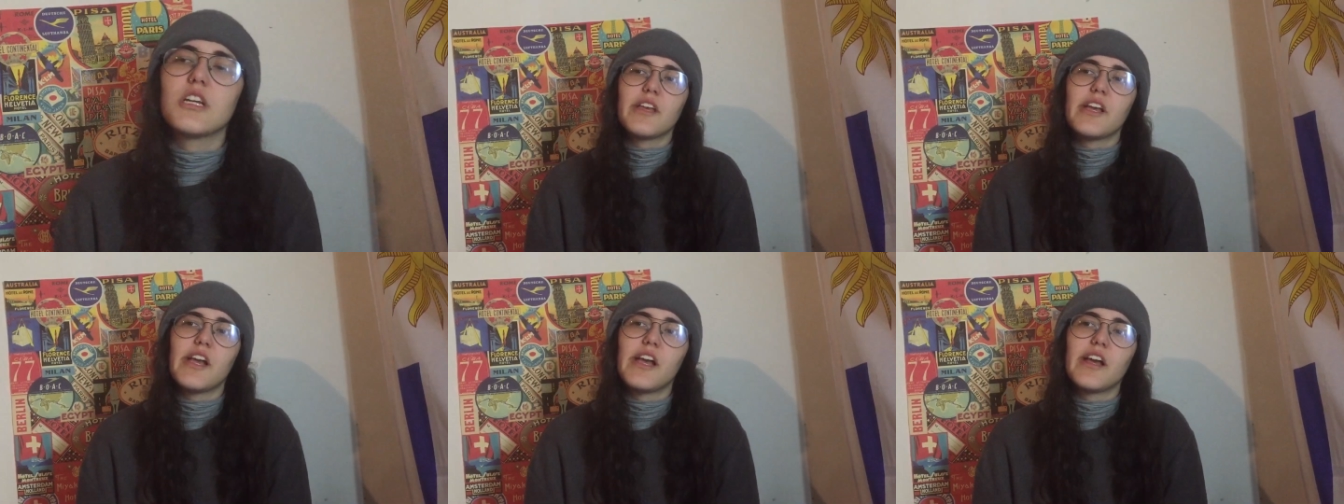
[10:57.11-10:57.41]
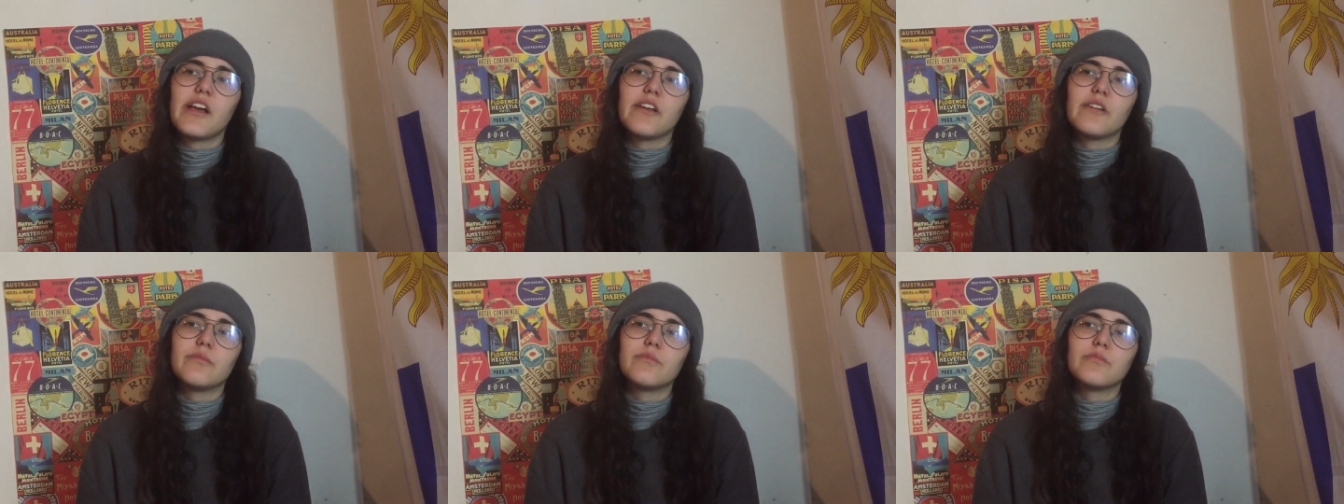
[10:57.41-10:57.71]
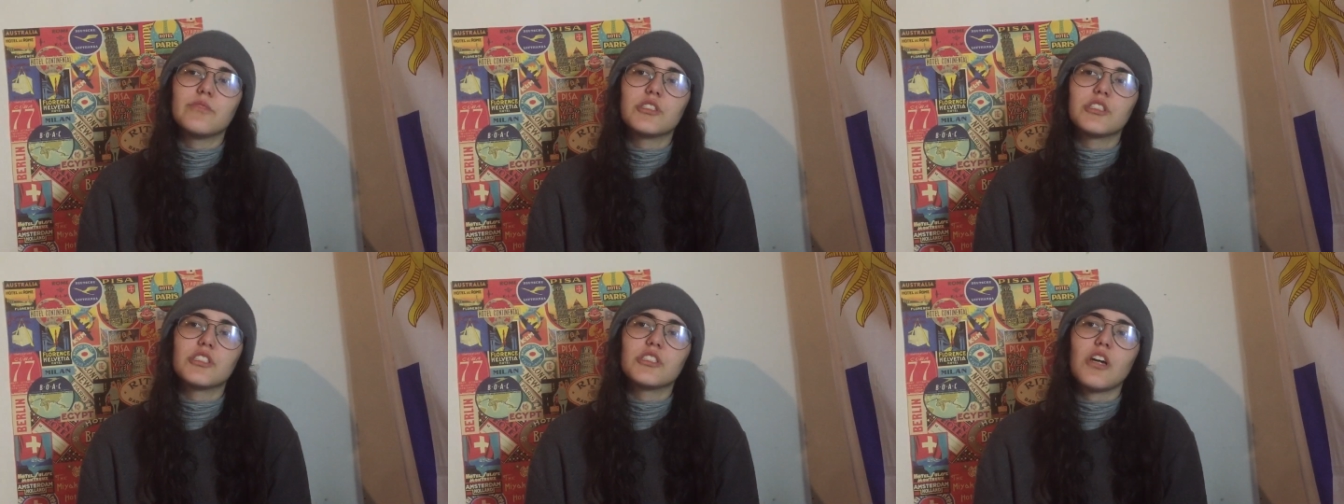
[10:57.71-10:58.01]

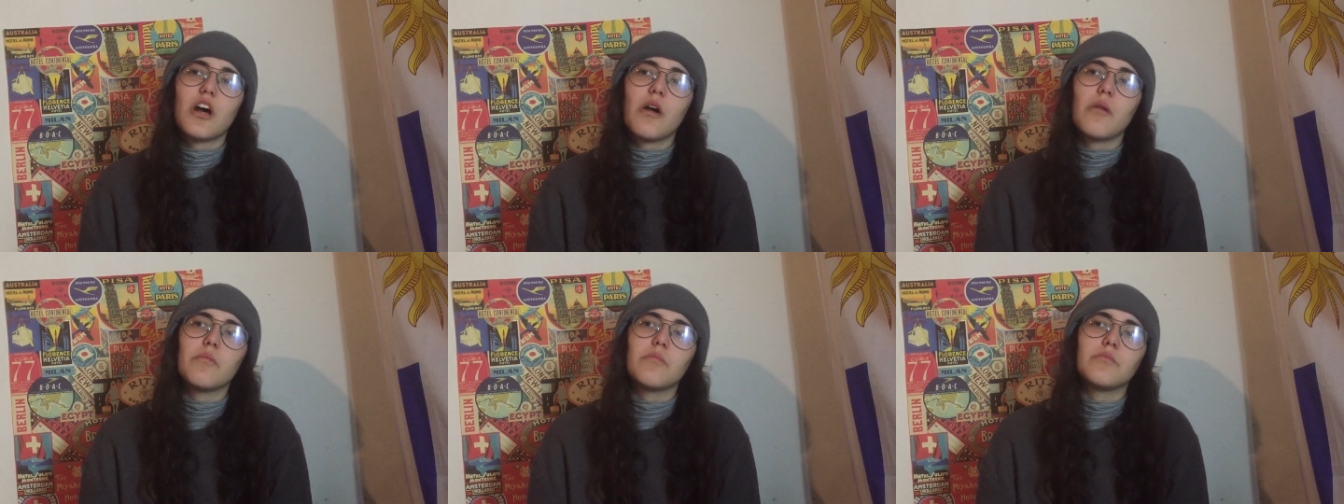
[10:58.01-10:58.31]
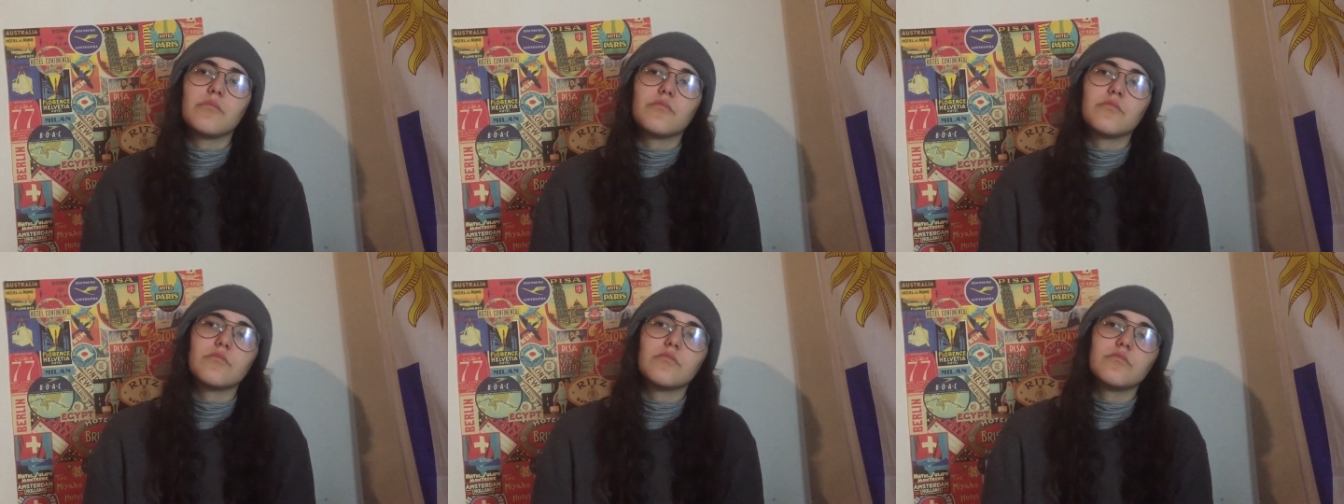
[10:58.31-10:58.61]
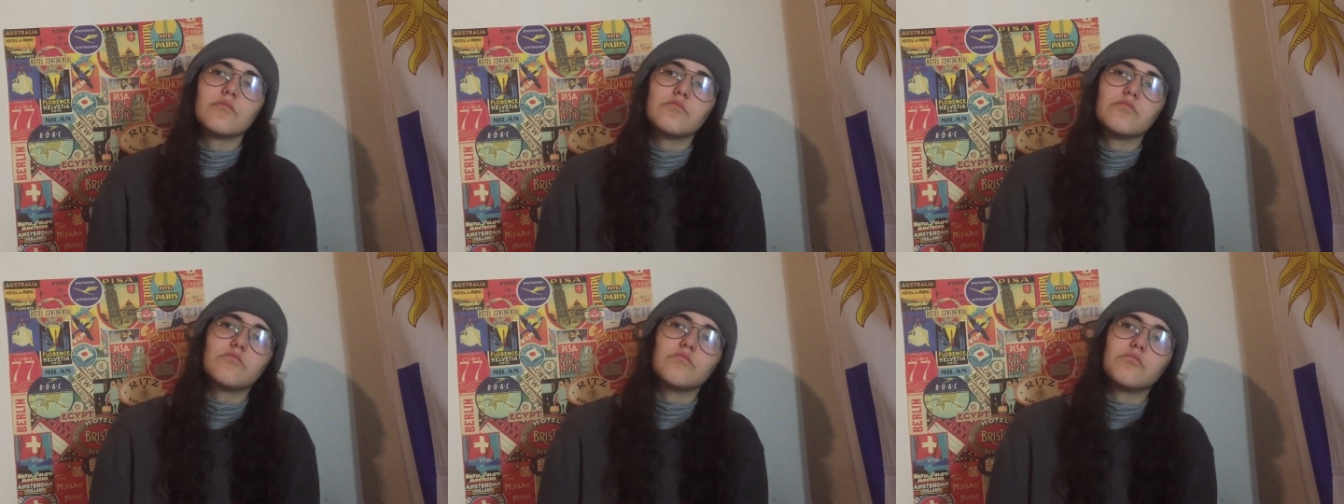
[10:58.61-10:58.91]
and
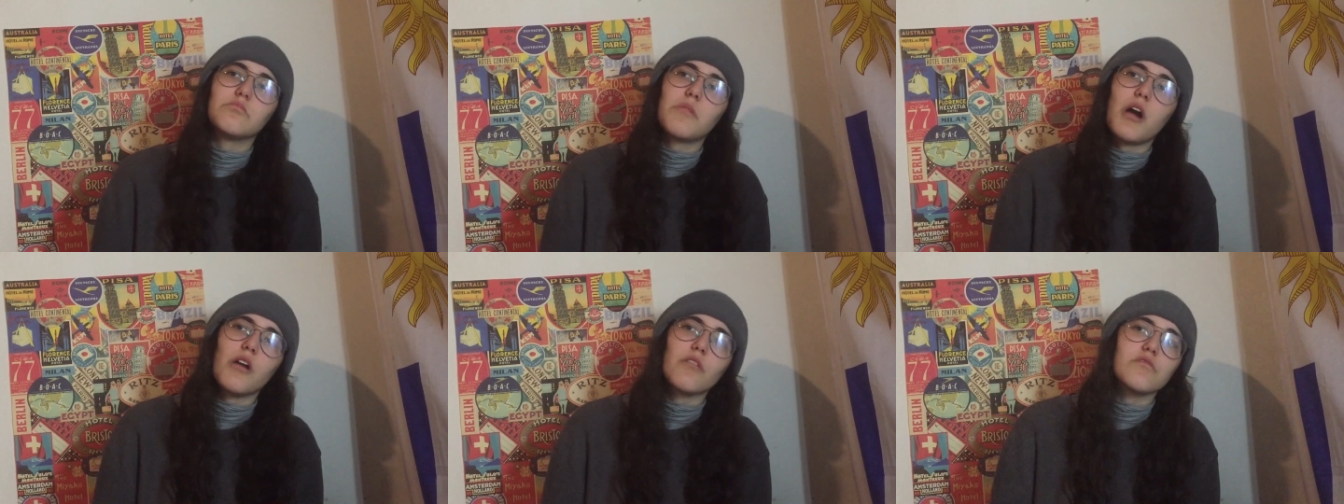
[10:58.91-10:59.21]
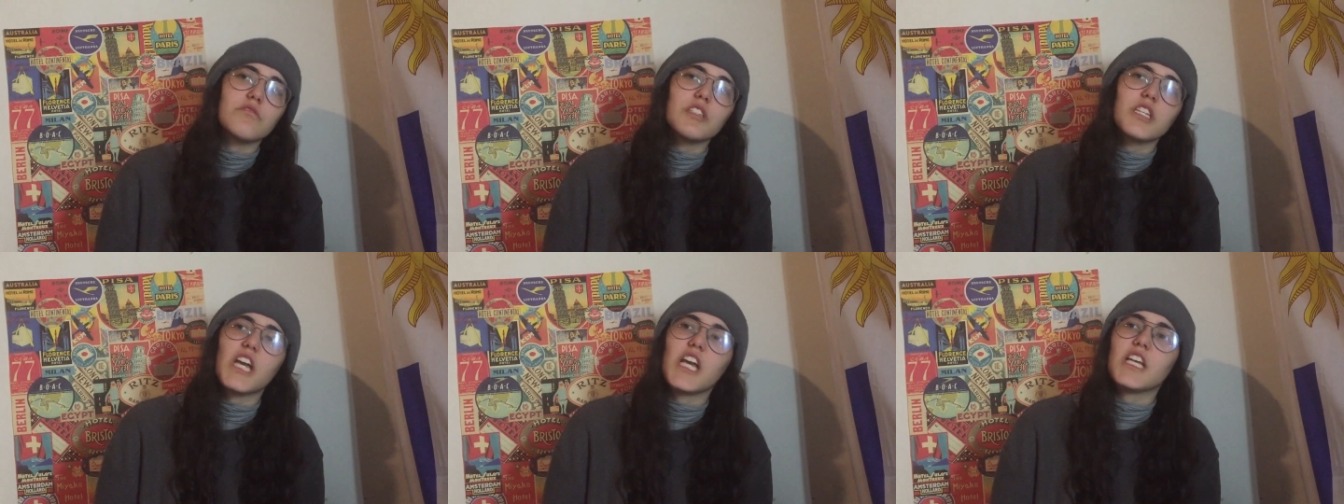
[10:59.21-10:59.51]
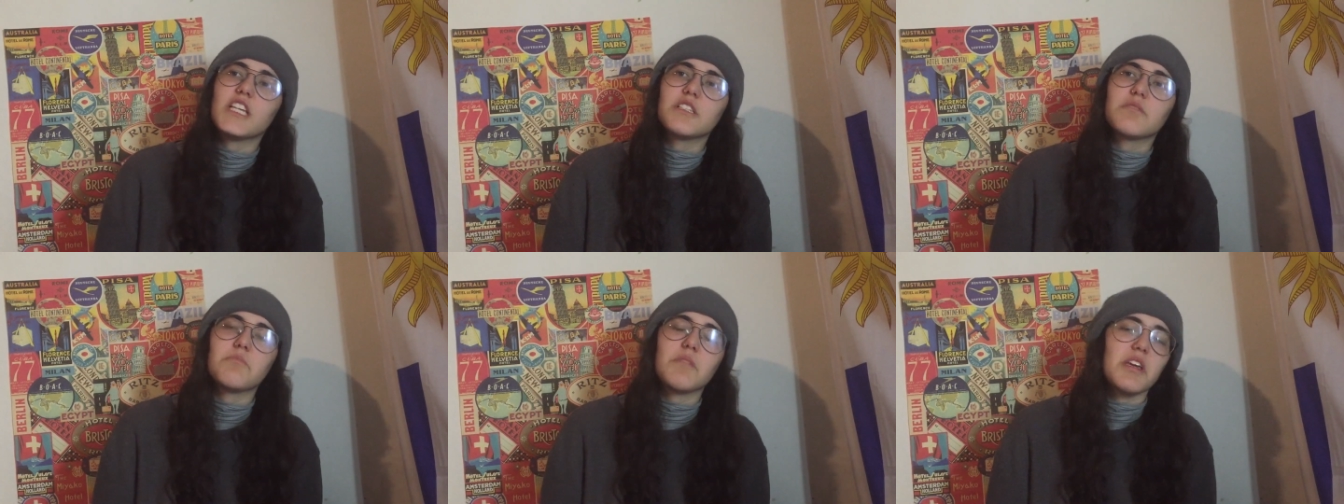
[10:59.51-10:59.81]
some
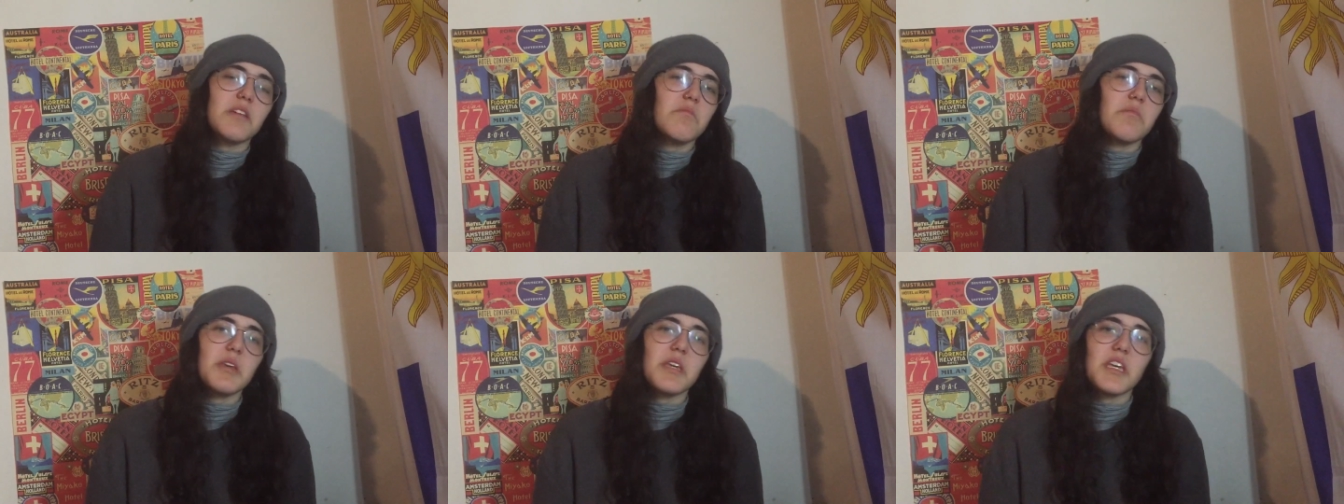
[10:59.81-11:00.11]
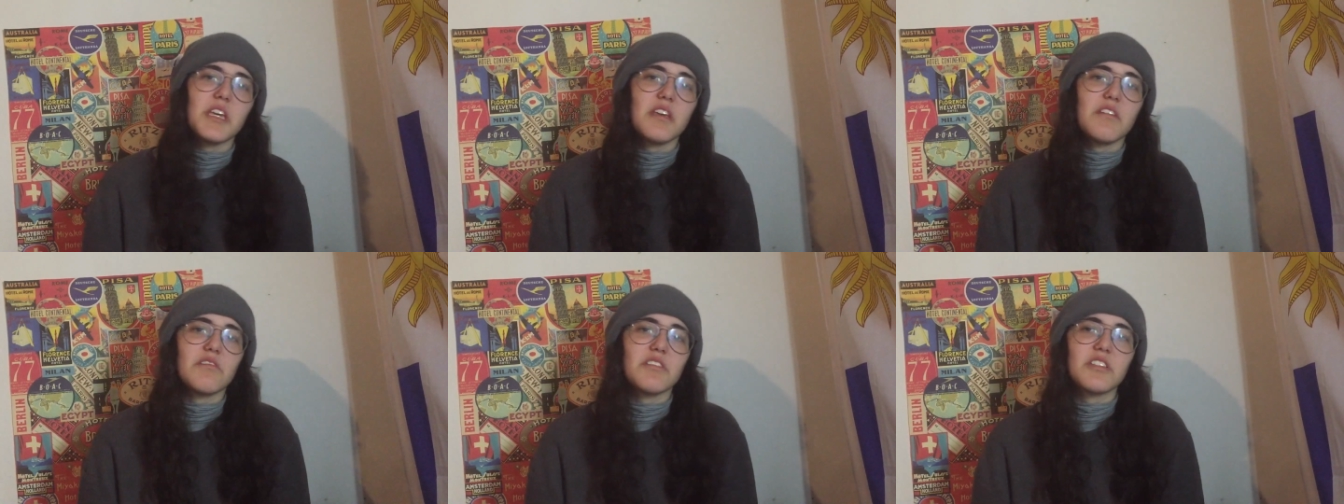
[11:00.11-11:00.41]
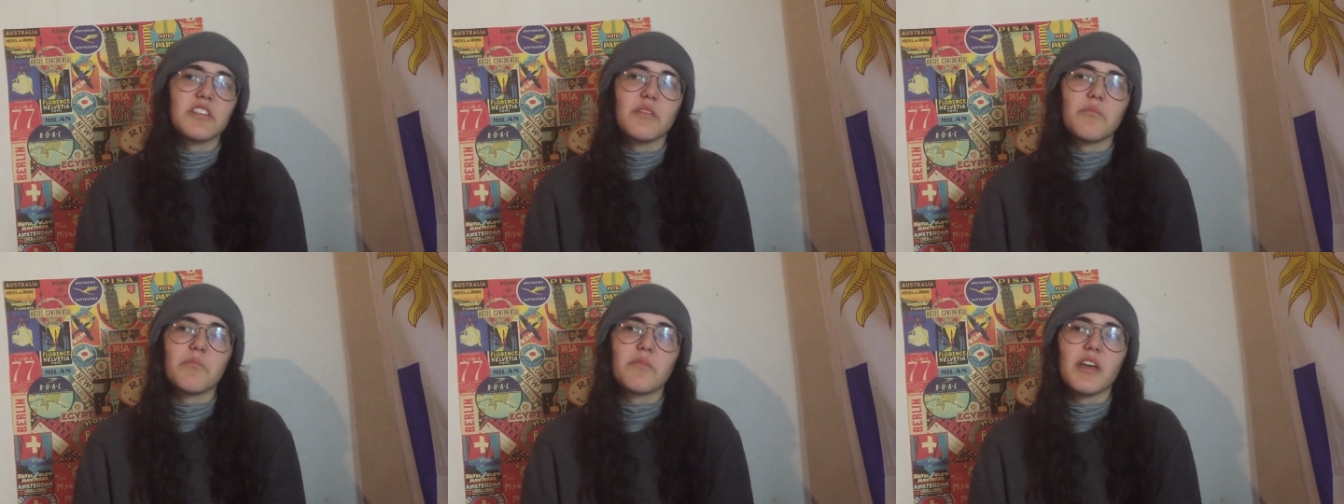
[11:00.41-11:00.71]
mountains maybe or
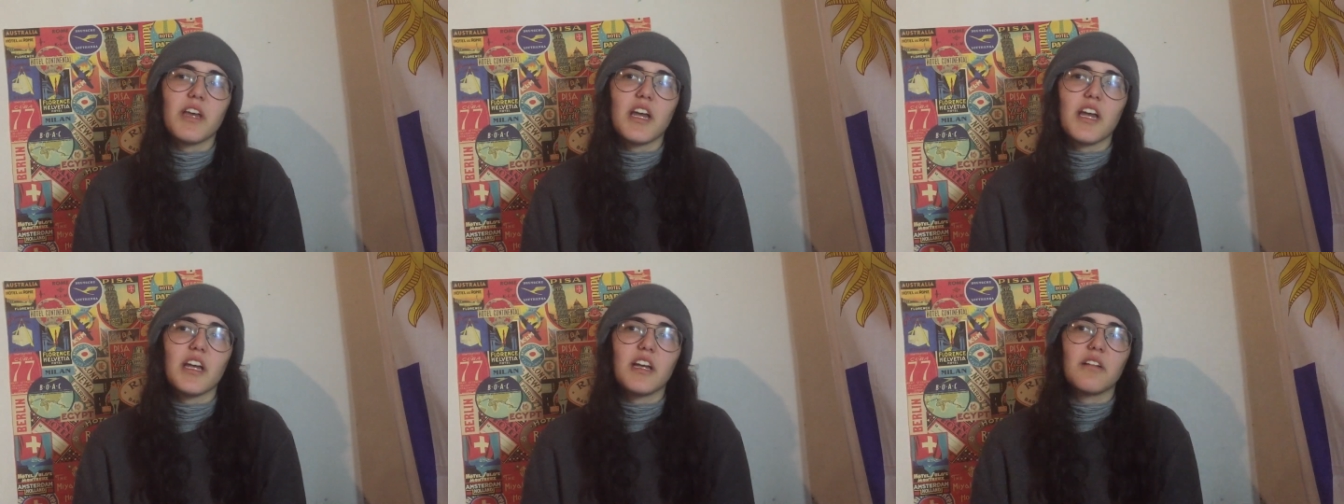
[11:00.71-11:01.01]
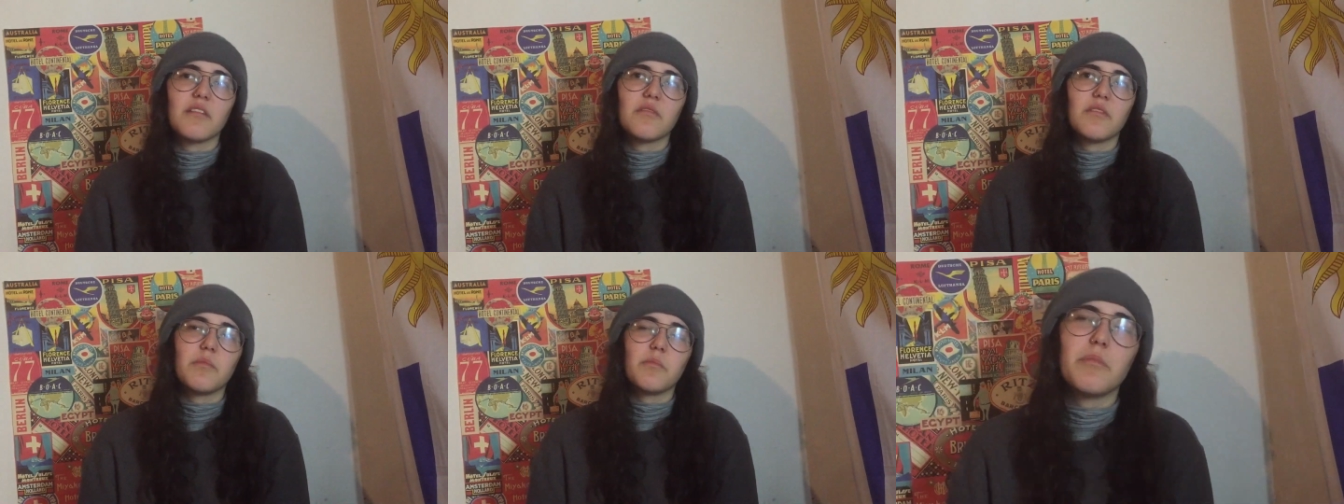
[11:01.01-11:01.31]
something.